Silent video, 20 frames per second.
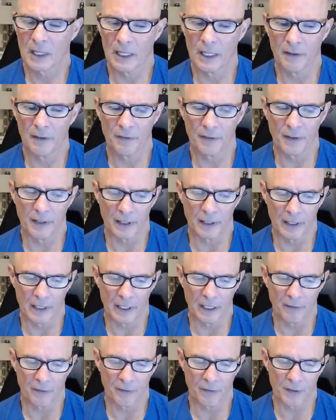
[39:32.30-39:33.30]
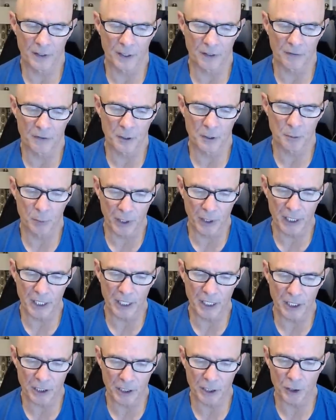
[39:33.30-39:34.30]
If it if if
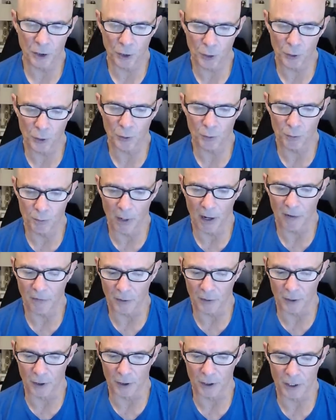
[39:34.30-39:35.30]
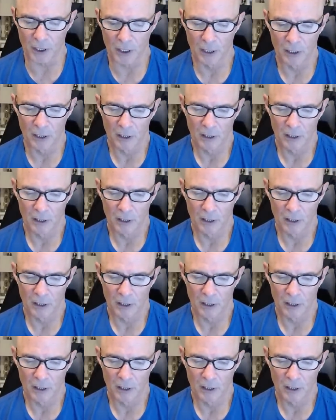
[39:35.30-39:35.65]
splitting to two mufflers